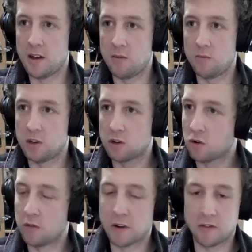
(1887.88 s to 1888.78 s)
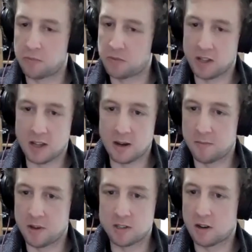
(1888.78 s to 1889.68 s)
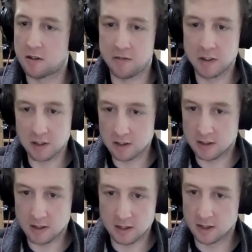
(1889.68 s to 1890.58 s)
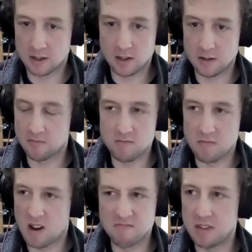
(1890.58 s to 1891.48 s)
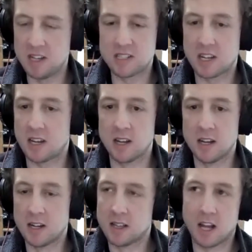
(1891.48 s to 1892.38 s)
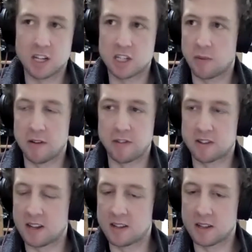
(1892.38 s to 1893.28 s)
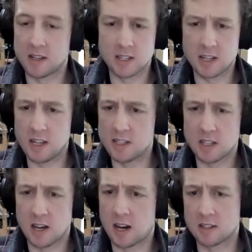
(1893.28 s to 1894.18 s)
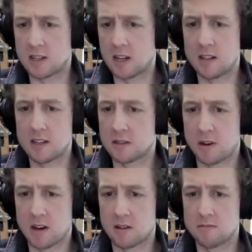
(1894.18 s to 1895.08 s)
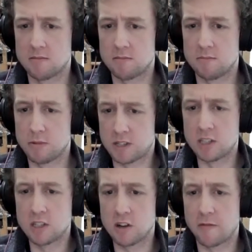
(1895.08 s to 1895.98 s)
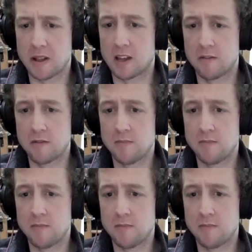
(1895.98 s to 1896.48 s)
when you go over for the pre-lamb, it's horrific. Like, easy. Last year I went for 10 days, like easy the hardest 10 days of my life.